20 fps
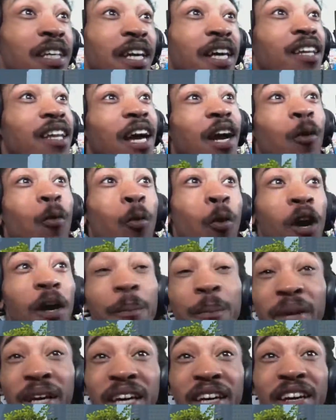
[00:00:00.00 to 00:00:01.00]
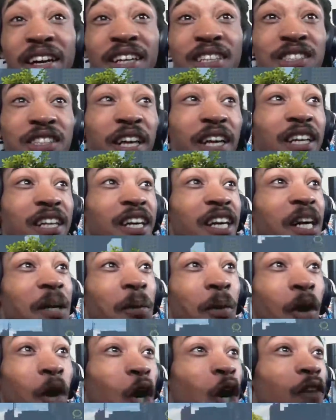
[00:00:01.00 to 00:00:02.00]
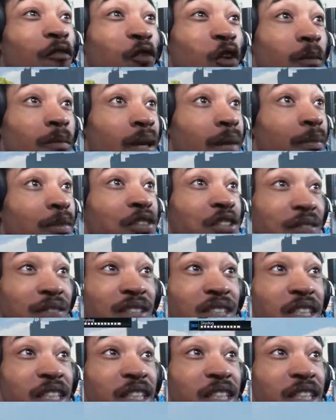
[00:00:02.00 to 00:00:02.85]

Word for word: and like one big ass takedown with all four members of the